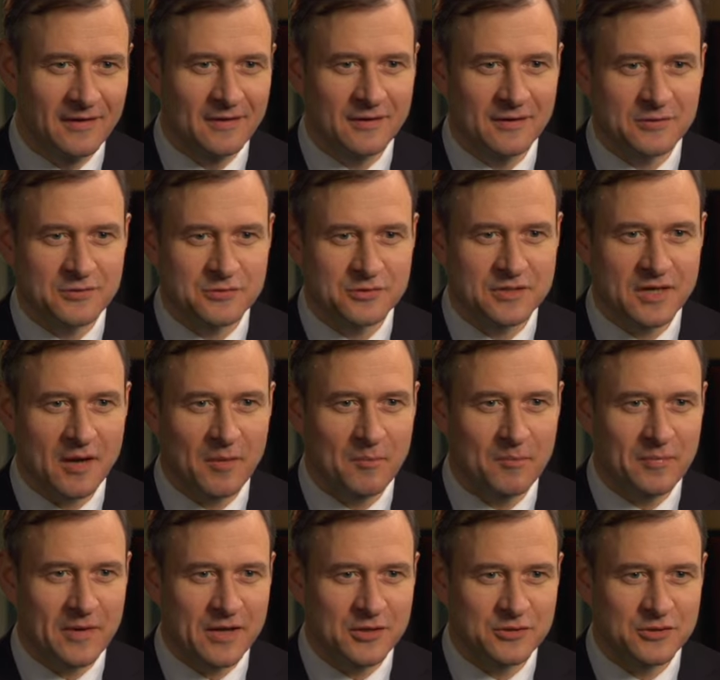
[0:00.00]
in some
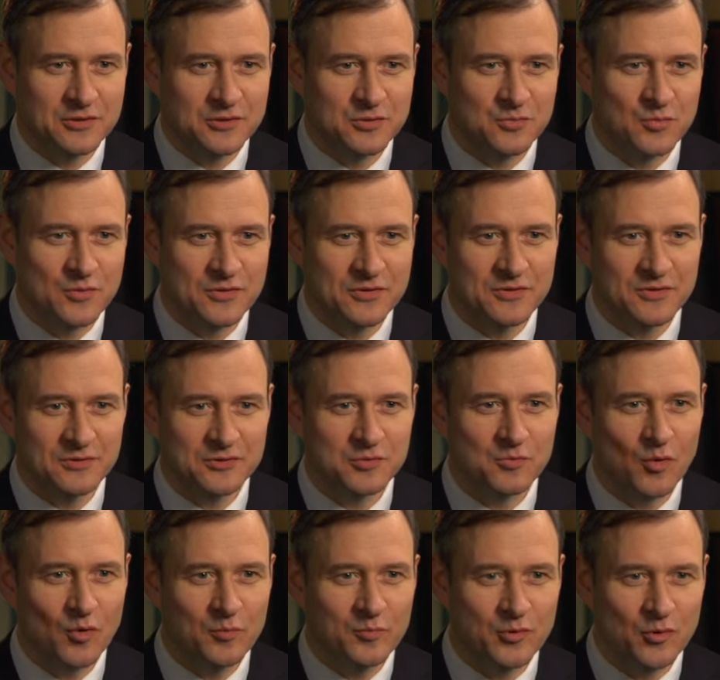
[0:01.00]
patients with
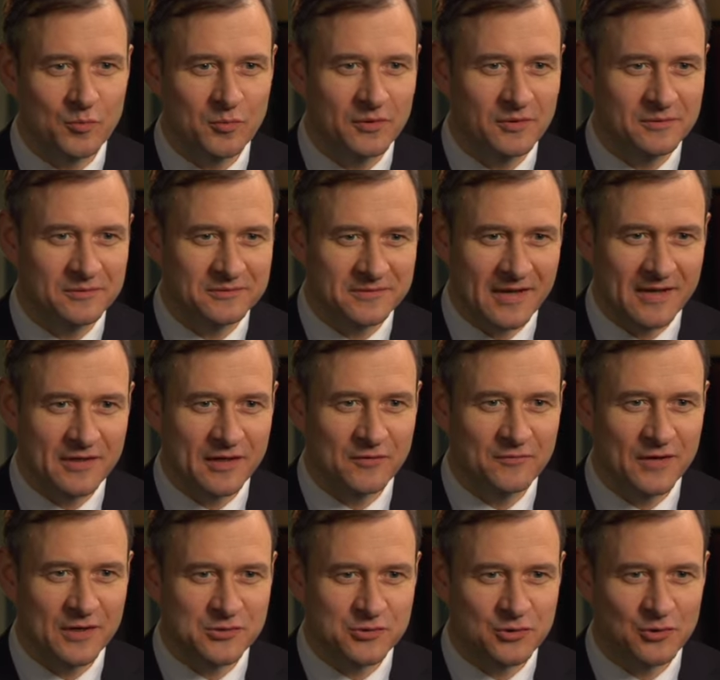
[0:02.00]
small pupils and
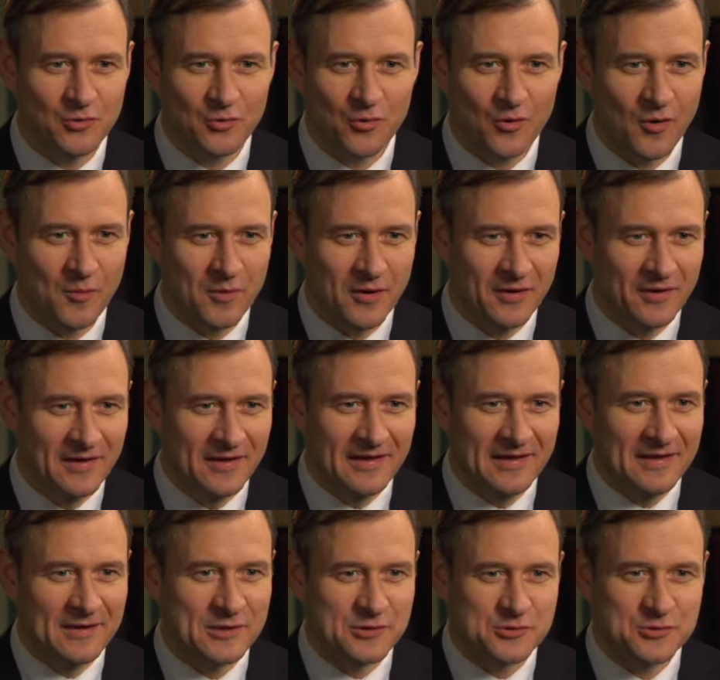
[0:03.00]
advanced glaucoma,
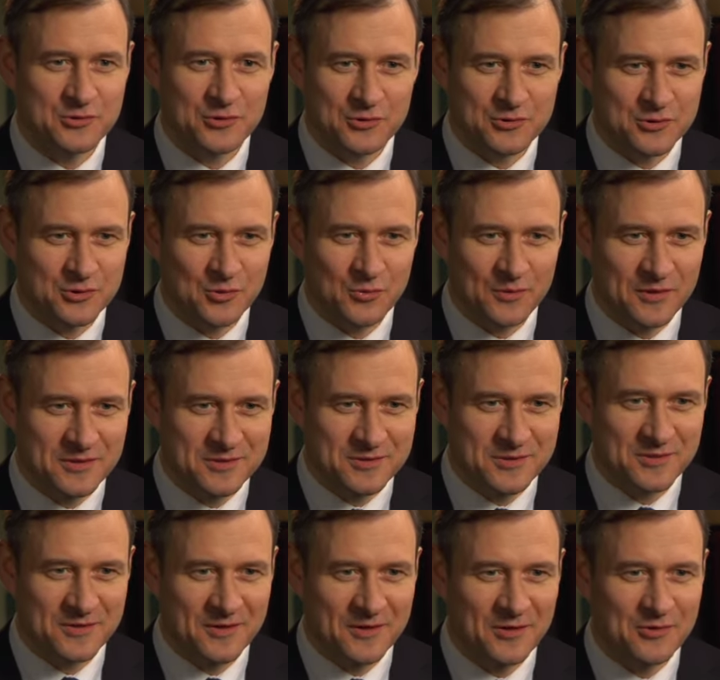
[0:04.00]
it's not so
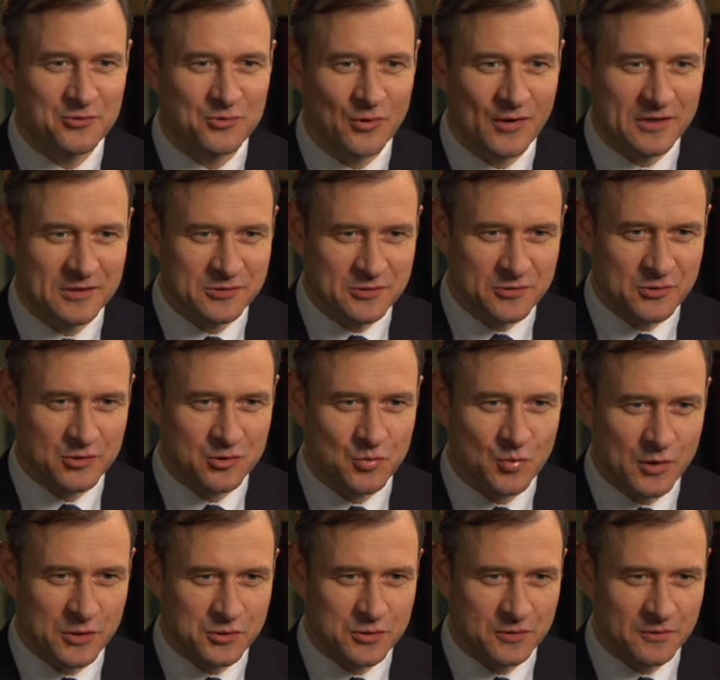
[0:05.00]
easy to answer this
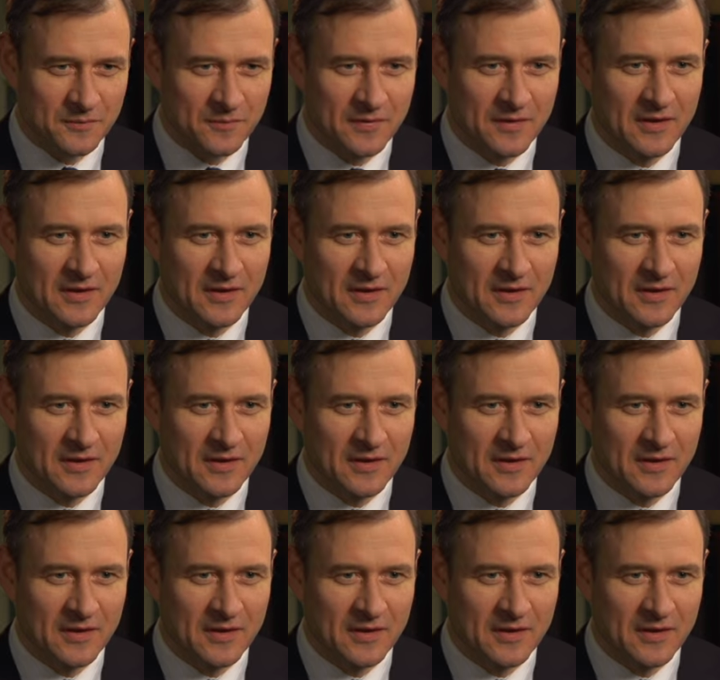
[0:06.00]
question.